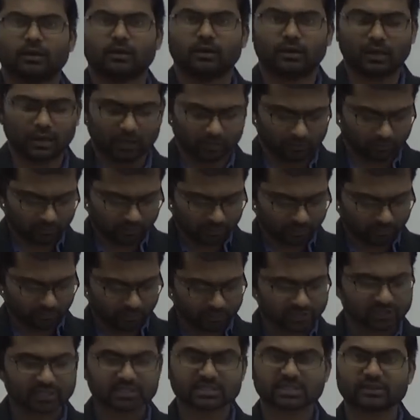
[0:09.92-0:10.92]
Now the
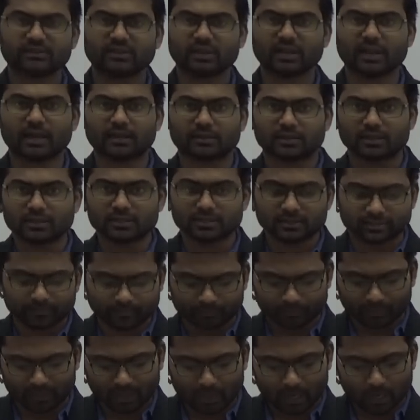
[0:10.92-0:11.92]
question is given like this.
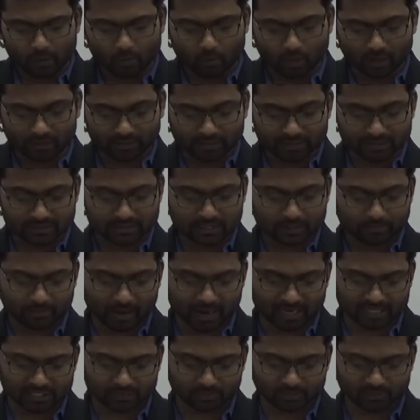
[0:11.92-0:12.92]
What is the
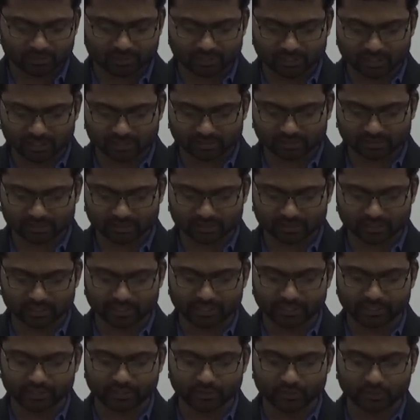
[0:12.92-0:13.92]
maximum shear stress
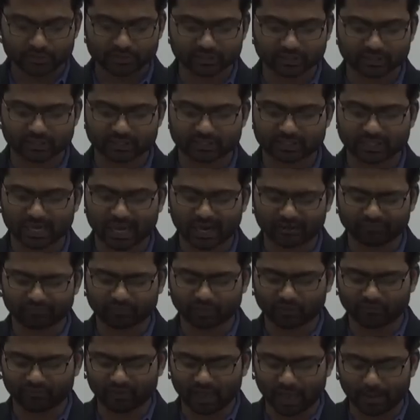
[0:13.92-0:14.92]
induced in the shaft
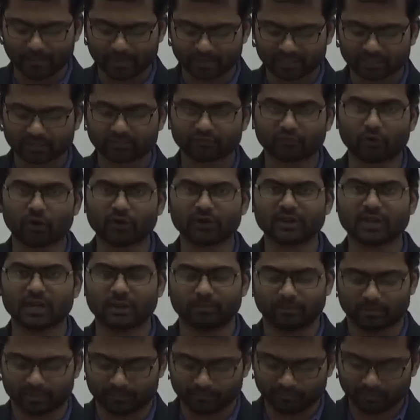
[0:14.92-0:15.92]
of diameter forty
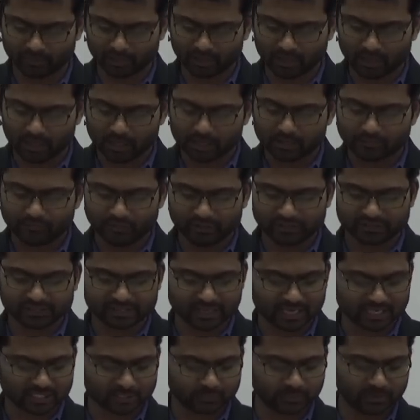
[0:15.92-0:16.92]
millimeters which
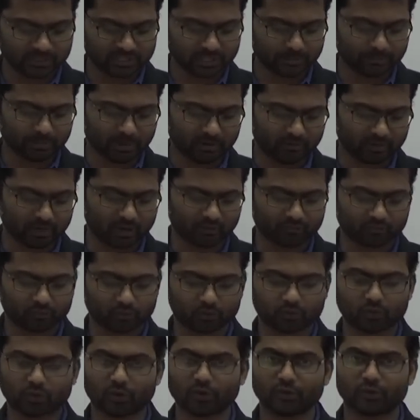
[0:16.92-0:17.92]
transmits a power of
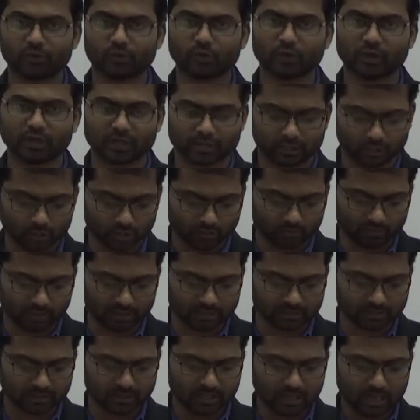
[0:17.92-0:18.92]
two hundred
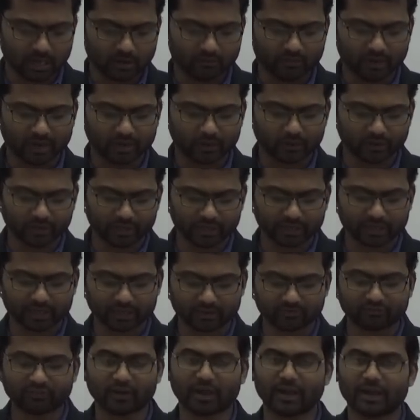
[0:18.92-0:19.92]
kilowatts while rotating
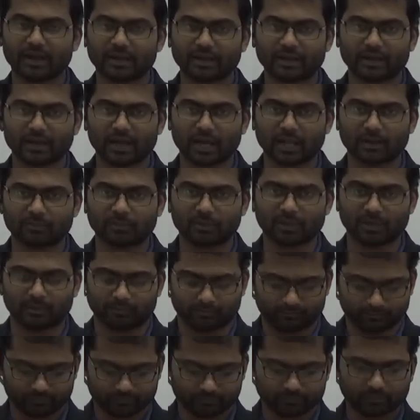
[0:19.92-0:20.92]
at five hundred R P M?
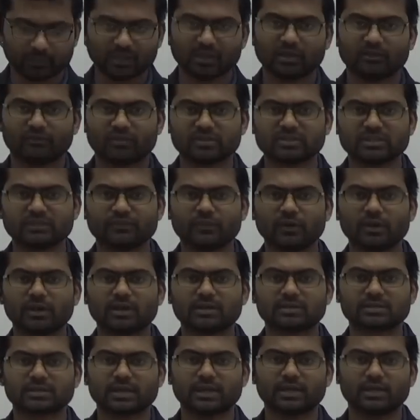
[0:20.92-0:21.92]
First of all,
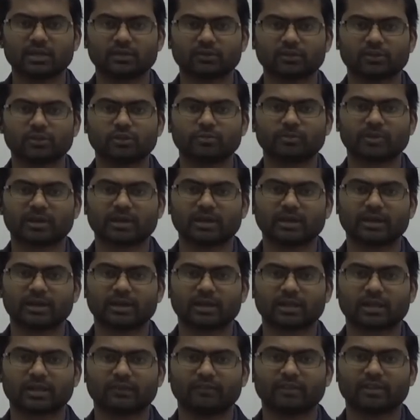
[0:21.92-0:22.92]
let's write down the numerical
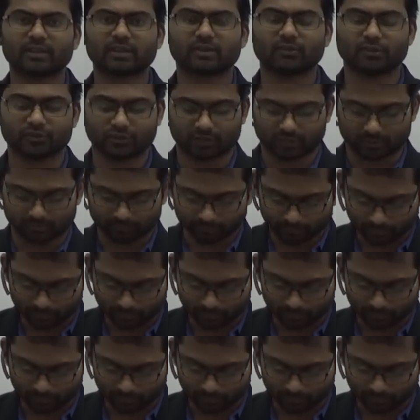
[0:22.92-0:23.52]
data given in the question.